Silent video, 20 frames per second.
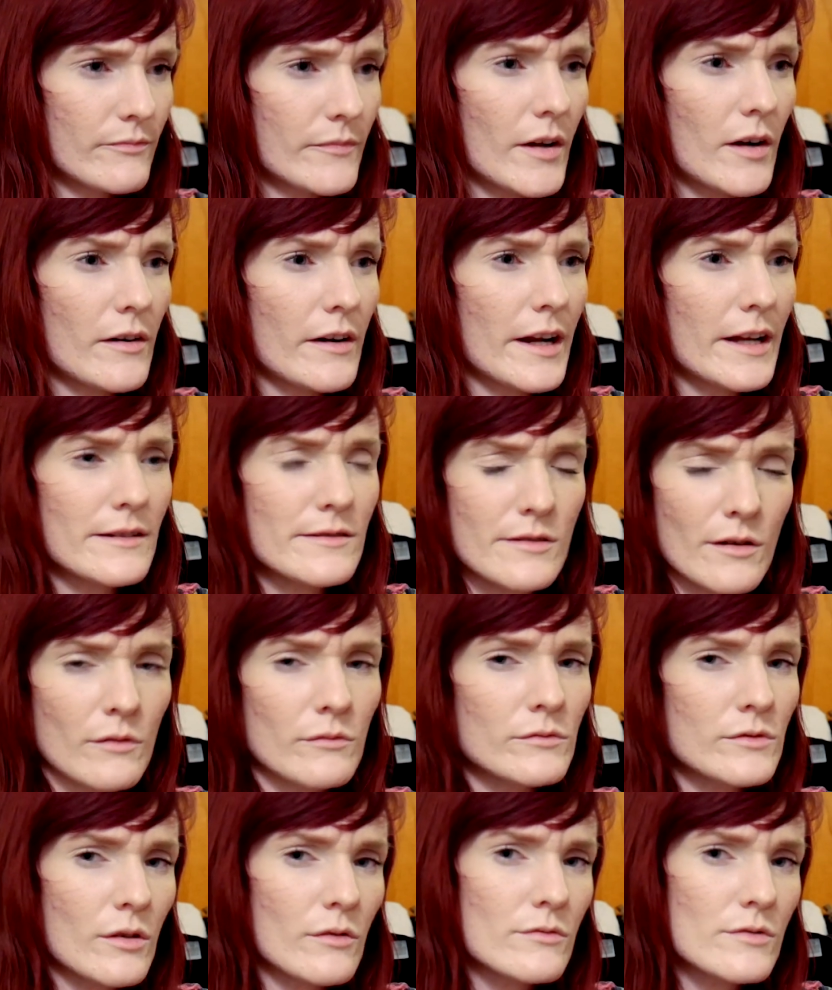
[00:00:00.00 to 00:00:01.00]
All right,
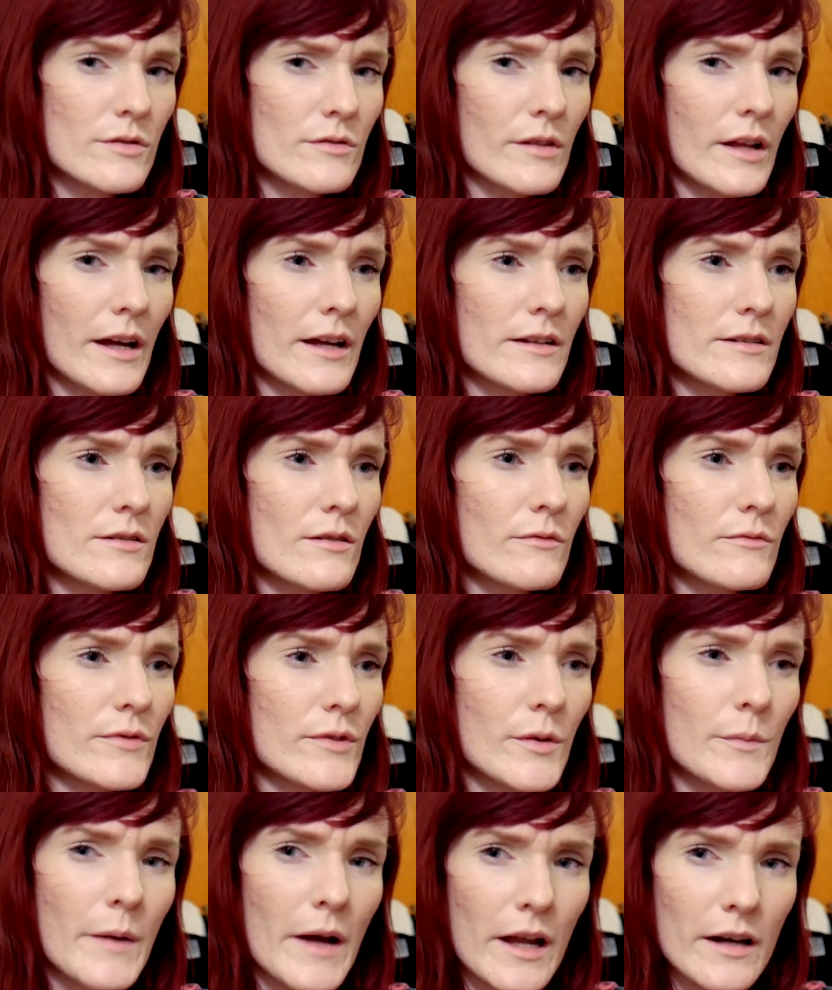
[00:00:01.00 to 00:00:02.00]
don't do that, and don't
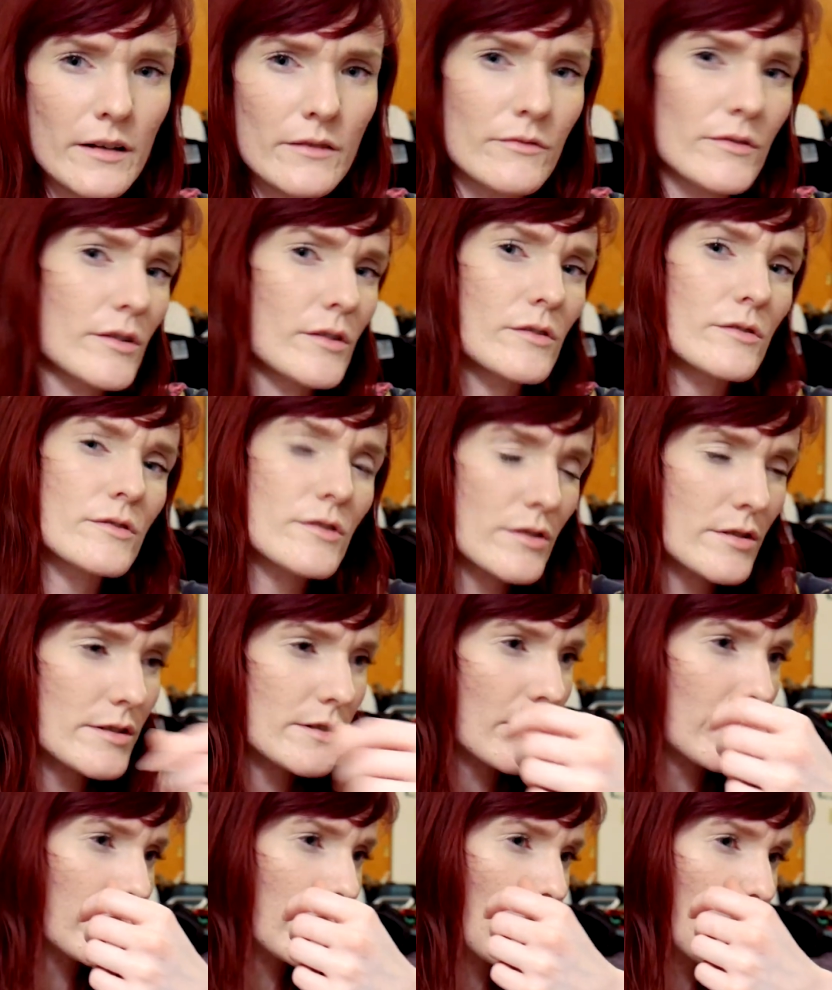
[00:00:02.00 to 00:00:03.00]
feel bad if you're just
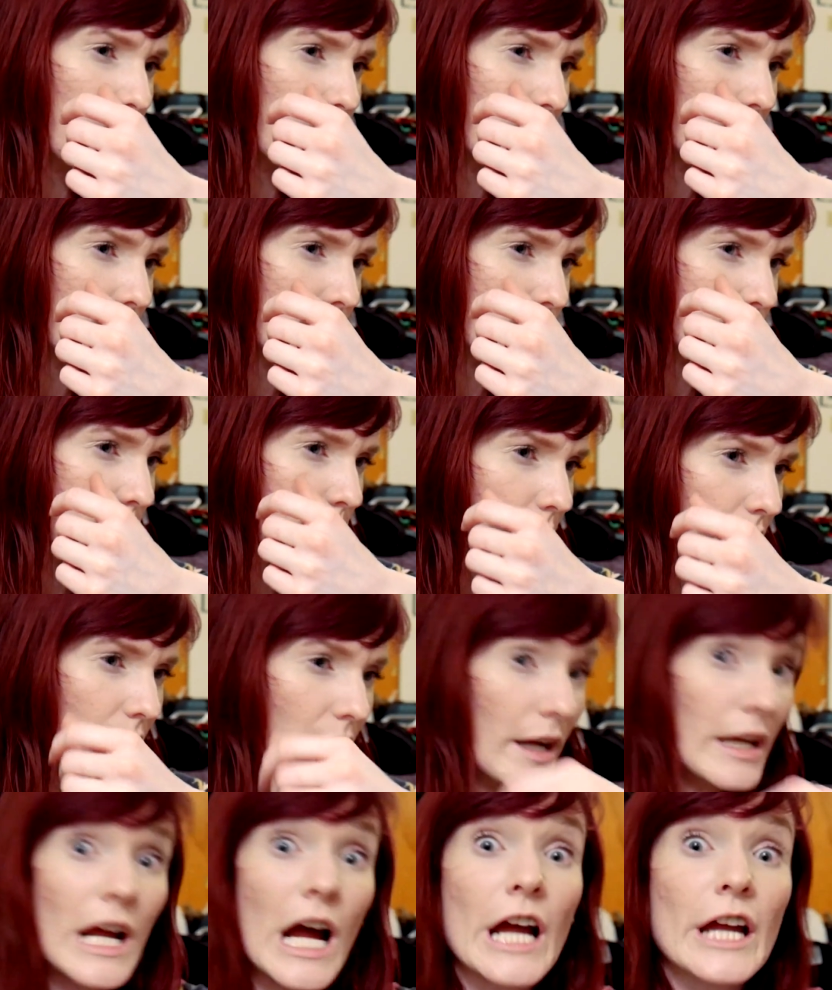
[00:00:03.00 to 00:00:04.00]
starting out being a
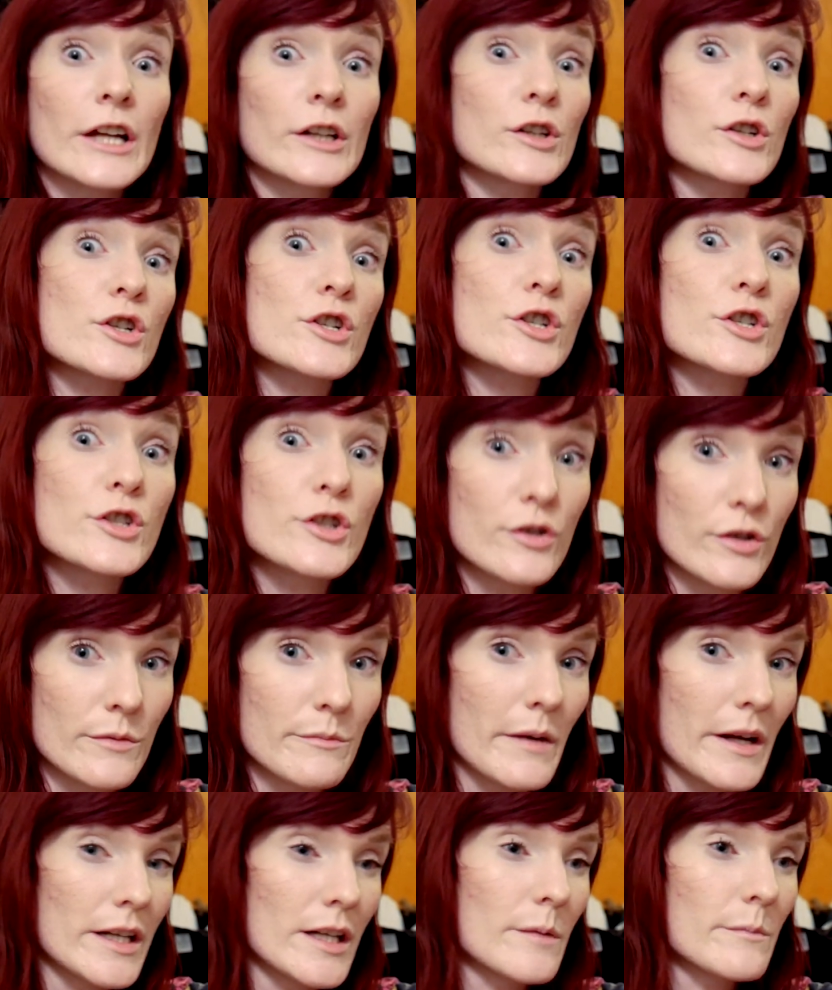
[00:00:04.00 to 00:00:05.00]
YouTuber. I understood
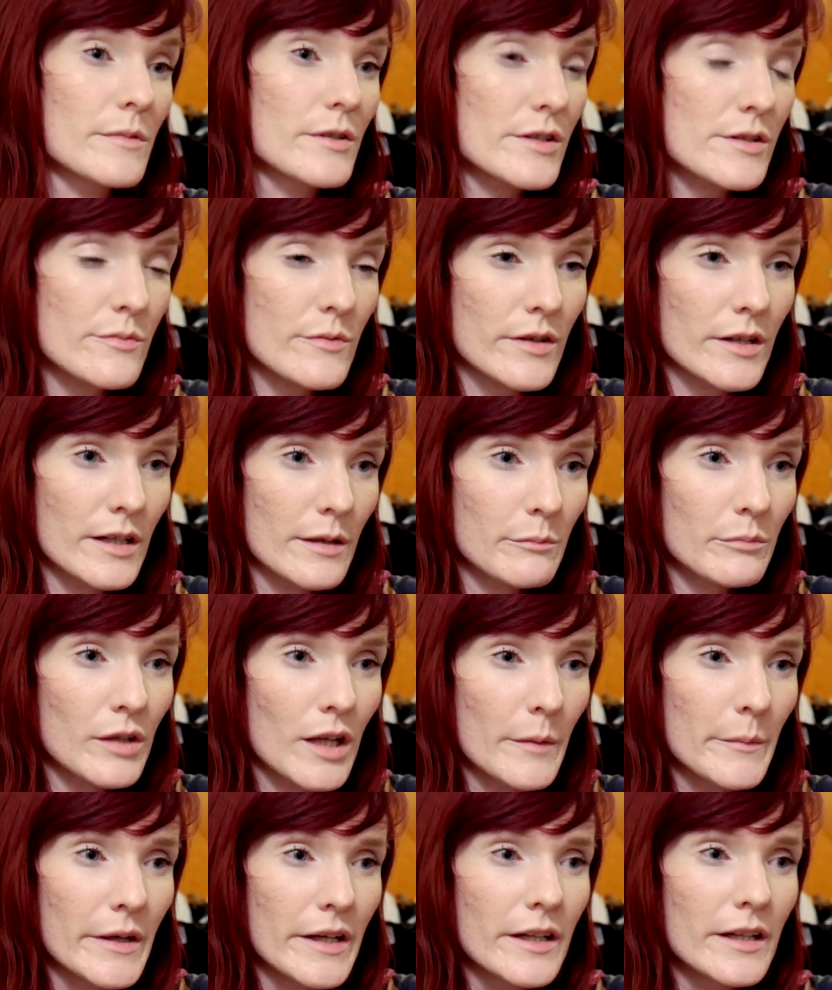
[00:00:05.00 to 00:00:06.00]
my numbers were gonna
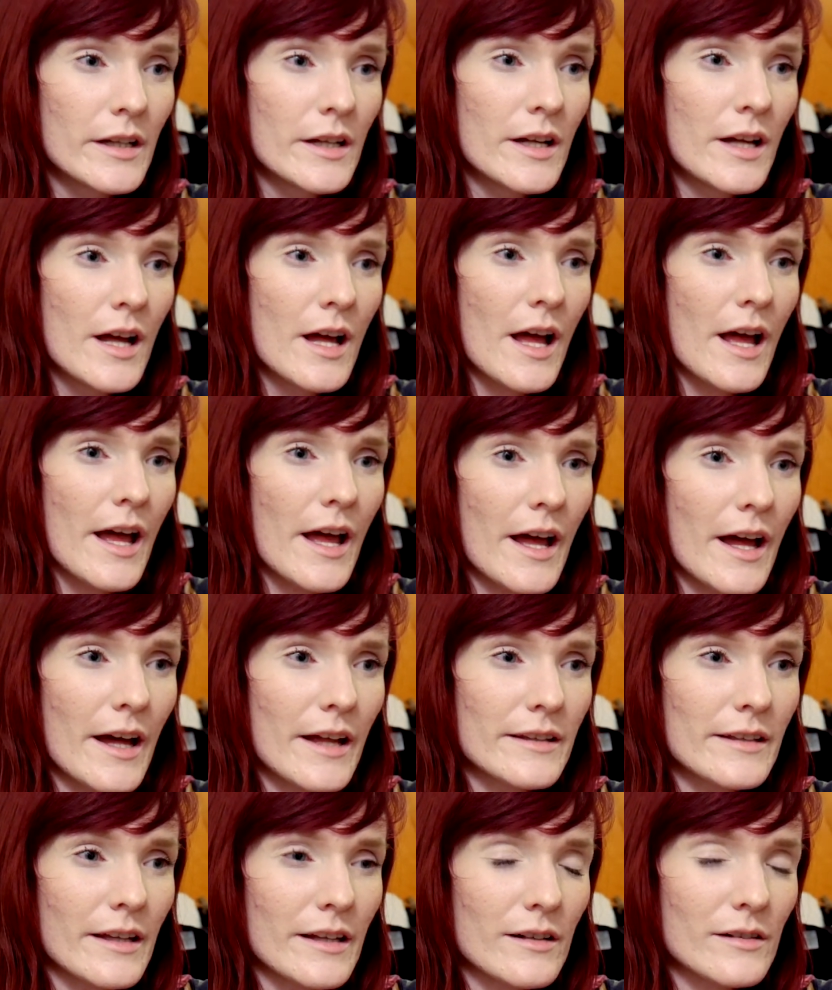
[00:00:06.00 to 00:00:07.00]
plummet,
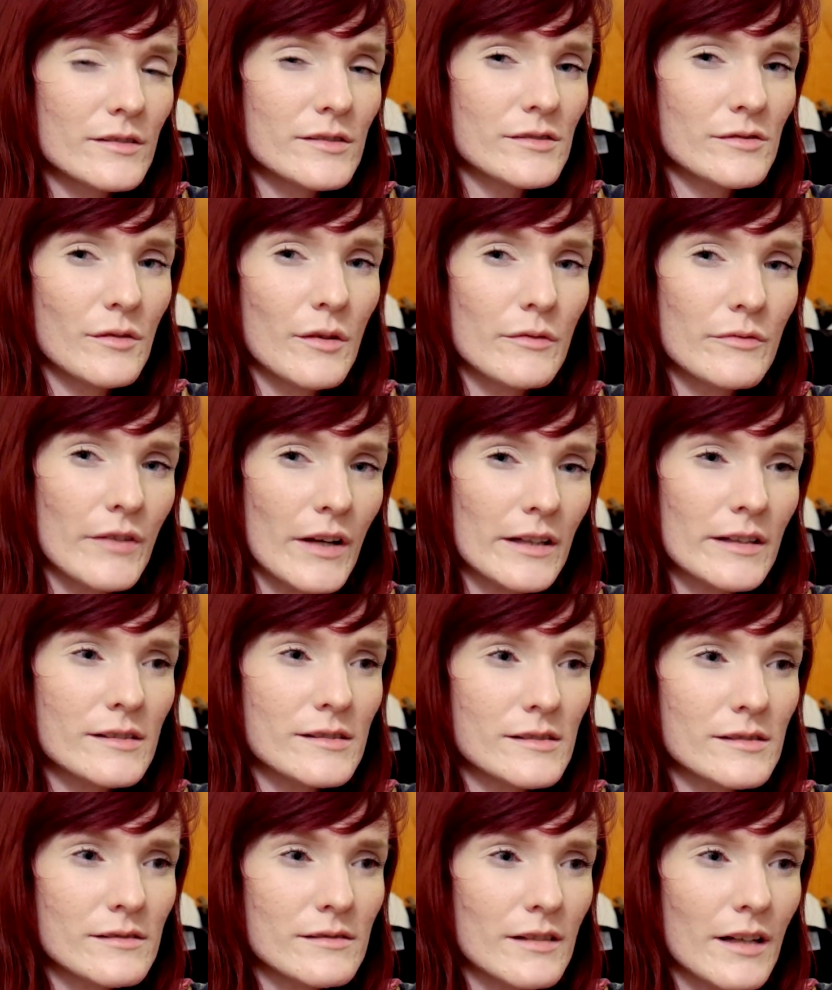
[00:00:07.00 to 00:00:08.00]
and that also
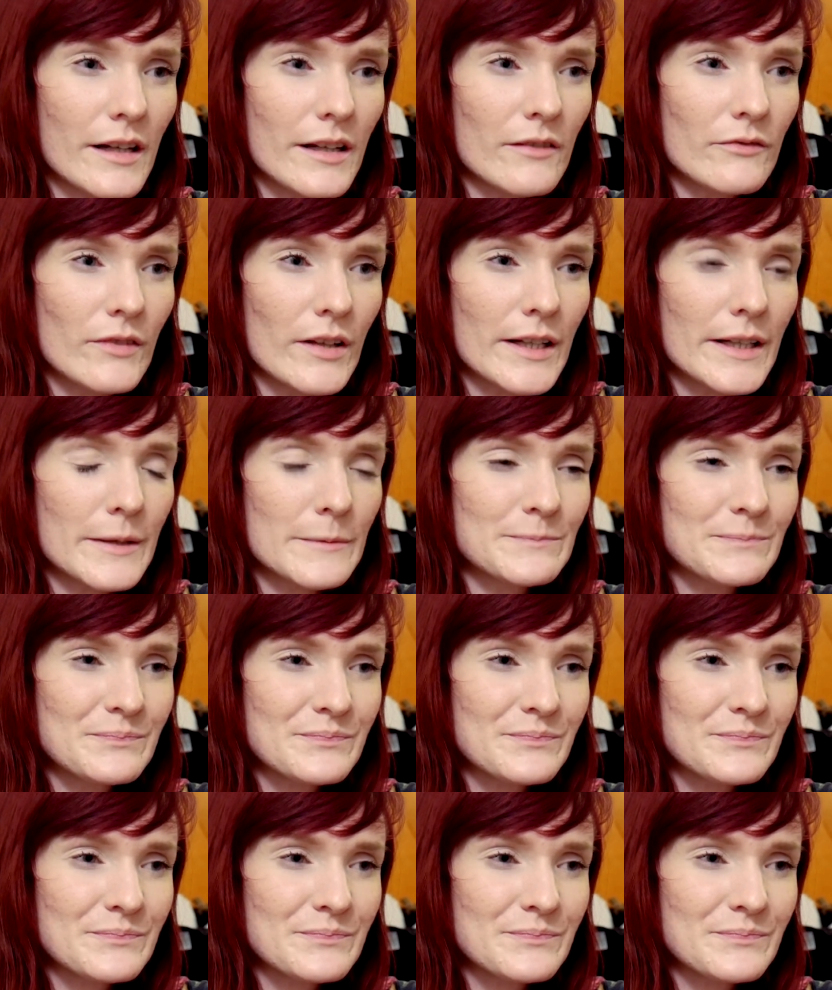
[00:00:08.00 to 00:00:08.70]
affects kind of like